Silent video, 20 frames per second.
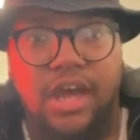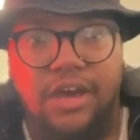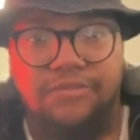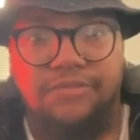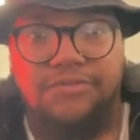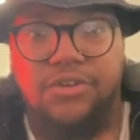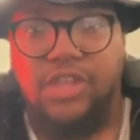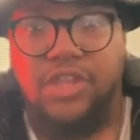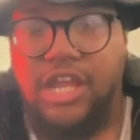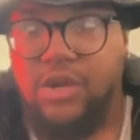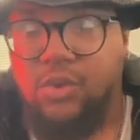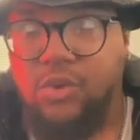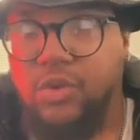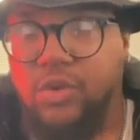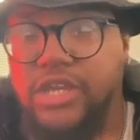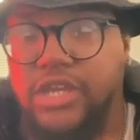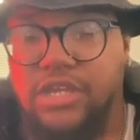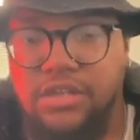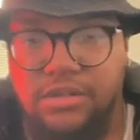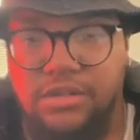I feel like
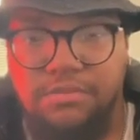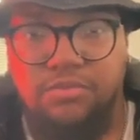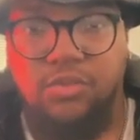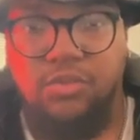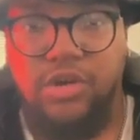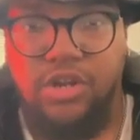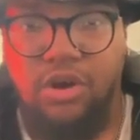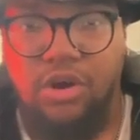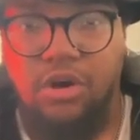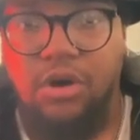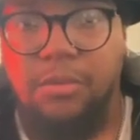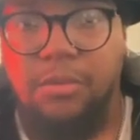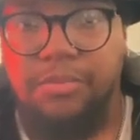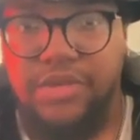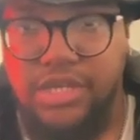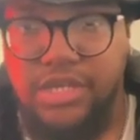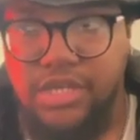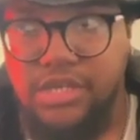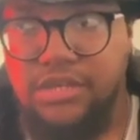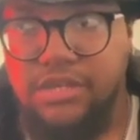we'd all
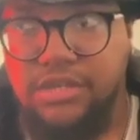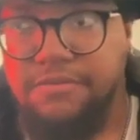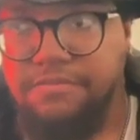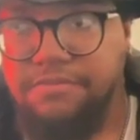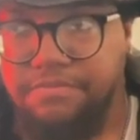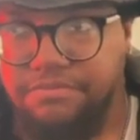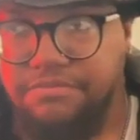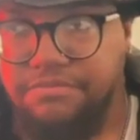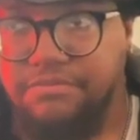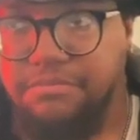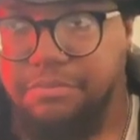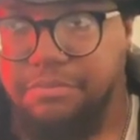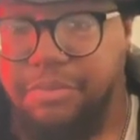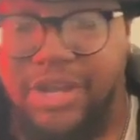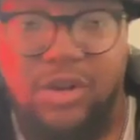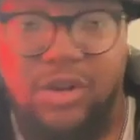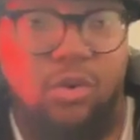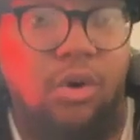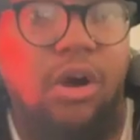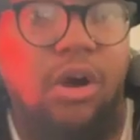be
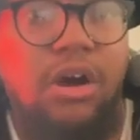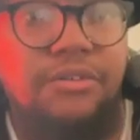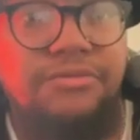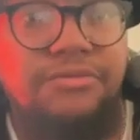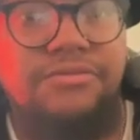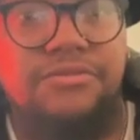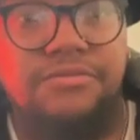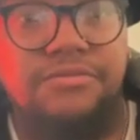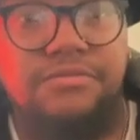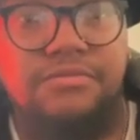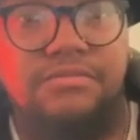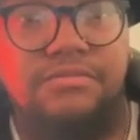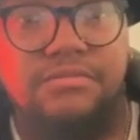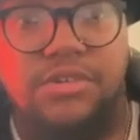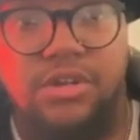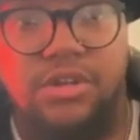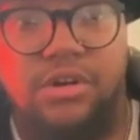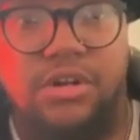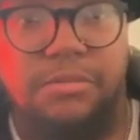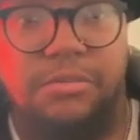better off.
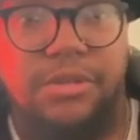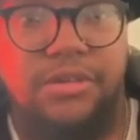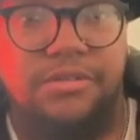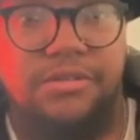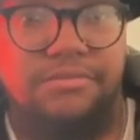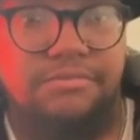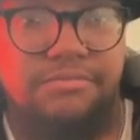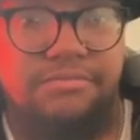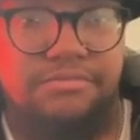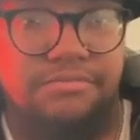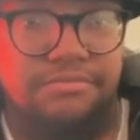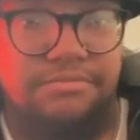You know what I mean?